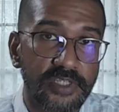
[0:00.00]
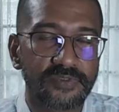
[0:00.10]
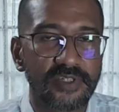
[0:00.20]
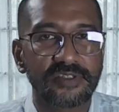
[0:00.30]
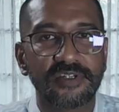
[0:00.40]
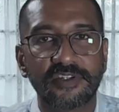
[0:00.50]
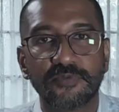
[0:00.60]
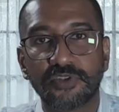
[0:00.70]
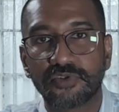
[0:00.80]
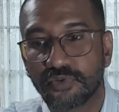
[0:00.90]
it's resonating
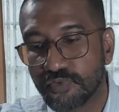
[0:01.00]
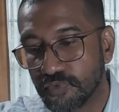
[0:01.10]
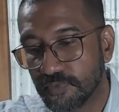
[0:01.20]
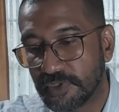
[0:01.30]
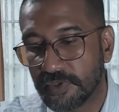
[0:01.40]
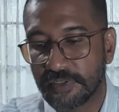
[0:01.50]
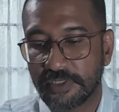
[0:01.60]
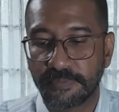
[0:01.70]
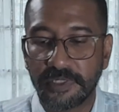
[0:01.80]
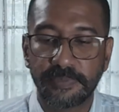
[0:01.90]
with too, because
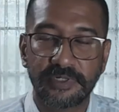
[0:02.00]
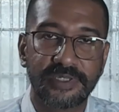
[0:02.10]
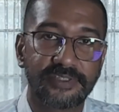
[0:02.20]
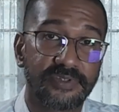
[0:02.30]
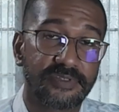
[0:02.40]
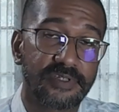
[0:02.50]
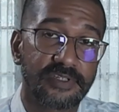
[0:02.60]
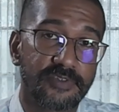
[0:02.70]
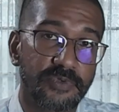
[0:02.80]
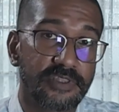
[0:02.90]
the people it's
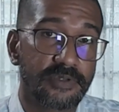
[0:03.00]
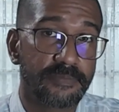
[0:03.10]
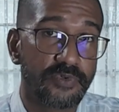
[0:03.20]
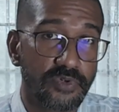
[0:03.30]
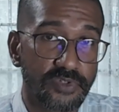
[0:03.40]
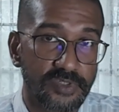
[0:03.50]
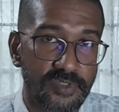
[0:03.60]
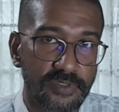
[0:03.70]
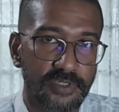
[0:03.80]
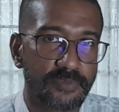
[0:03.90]
resonating with the
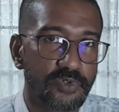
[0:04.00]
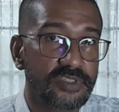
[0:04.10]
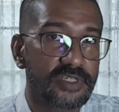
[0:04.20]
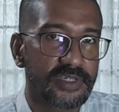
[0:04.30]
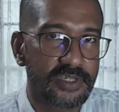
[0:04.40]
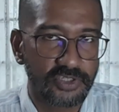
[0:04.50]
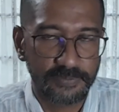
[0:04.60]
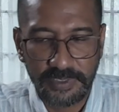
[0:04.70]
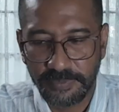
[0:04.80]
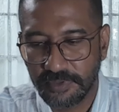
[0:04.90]
most engaged
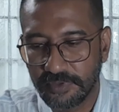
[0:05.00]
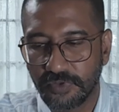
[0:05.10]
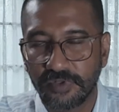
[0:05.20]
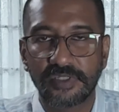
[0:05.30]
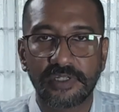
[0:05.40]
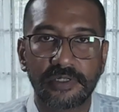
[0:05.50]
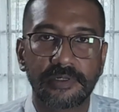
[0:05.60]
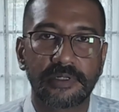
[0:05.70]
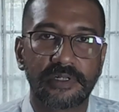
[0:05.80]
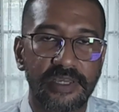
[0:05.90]
people, those are
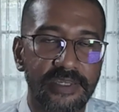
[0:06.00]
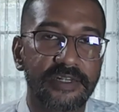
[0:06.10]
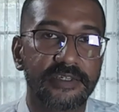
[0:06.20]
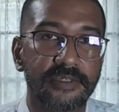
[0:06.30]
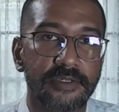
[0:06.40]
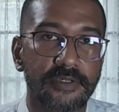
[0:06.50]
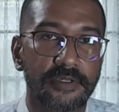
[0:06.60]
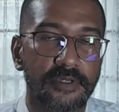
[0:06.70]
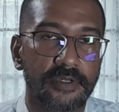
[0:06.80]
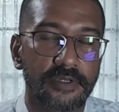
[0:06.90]
likely
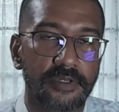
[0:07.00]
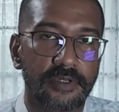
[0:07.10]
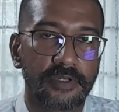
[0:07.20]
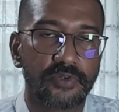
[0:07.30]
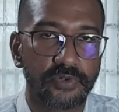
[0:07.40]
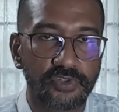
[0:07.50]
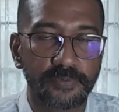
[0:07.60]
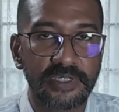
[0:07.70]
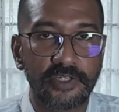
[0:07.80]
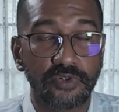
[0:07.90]
going to
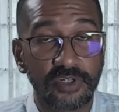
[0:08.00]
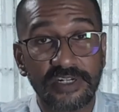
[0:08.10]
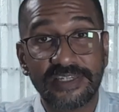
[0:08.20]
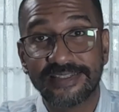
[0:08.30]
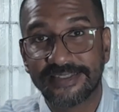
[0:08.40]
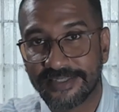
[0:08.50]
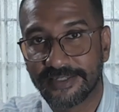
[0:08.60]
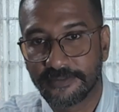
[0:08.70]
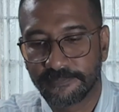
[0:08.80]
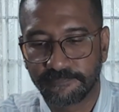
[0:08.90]
be good leads.